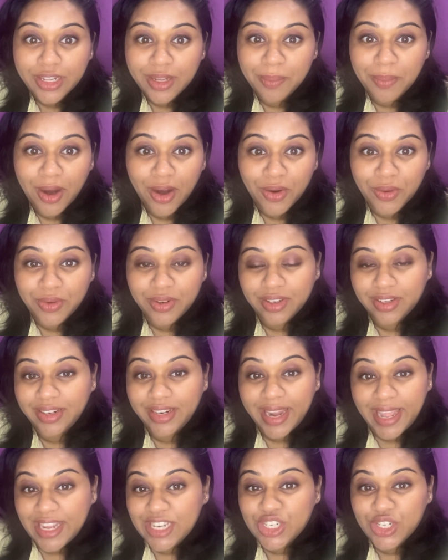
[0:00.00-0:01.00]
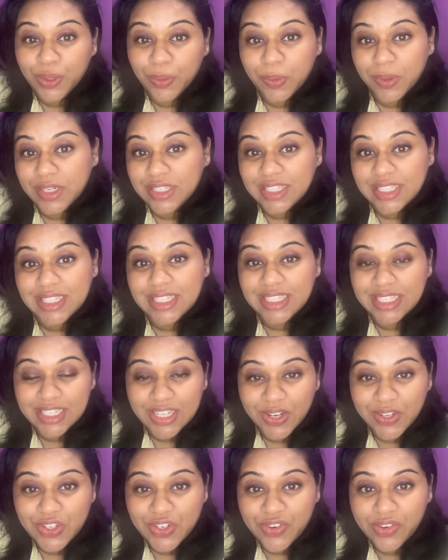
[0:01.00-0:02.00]
about nature versus
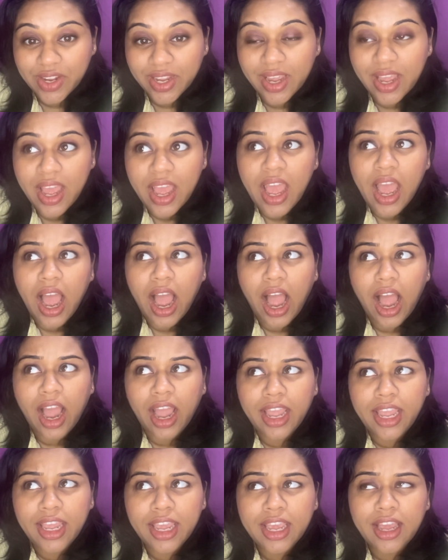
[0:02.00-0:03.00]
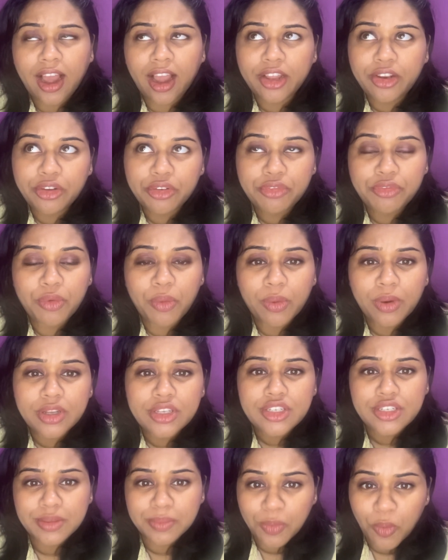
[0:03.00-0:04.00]
nurturing. I kind of
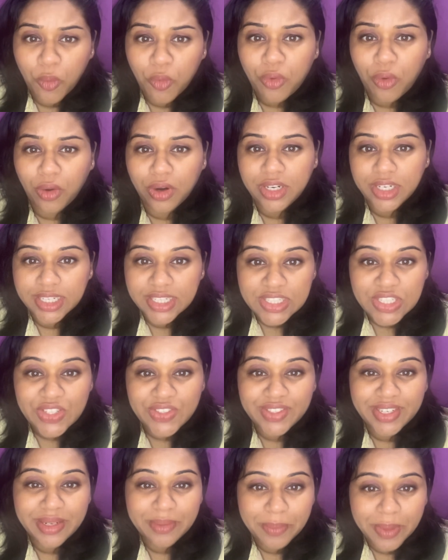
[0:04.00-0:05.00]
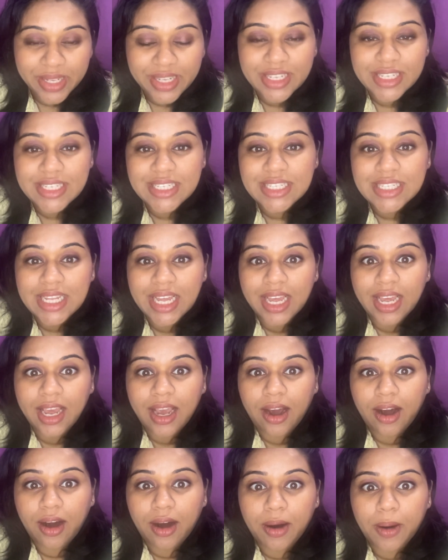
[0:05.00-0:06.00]
focused more on nurturing because
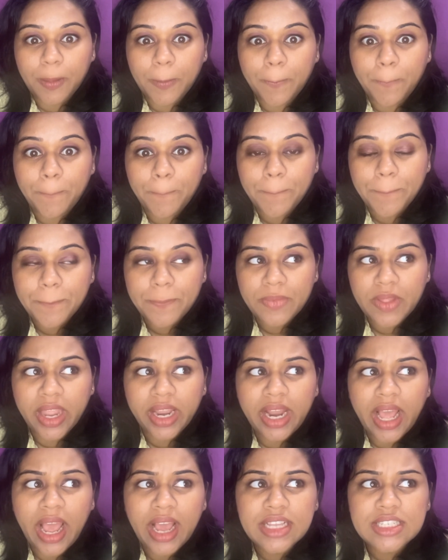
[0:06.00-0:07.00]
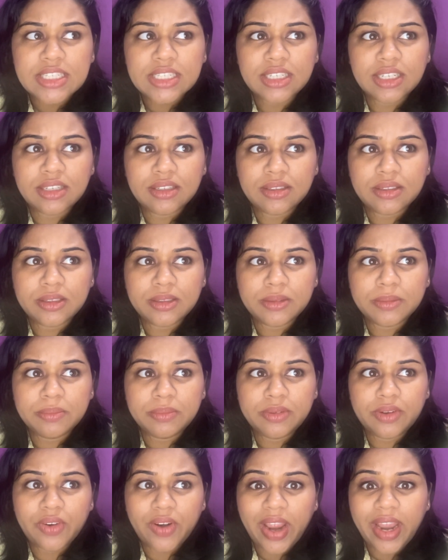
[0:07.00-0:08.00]
it has a
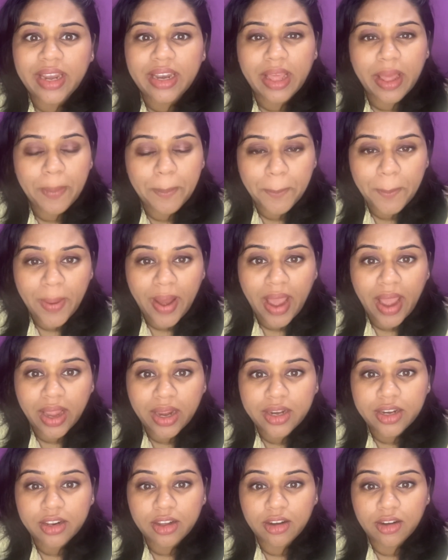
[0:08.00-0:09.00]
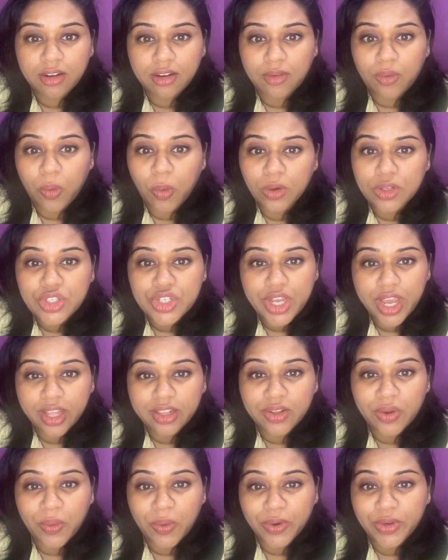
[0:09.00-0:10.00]
great impact
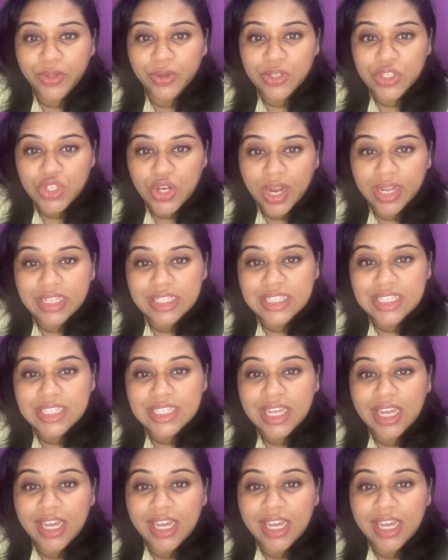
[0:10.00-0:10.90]
altogether on your child's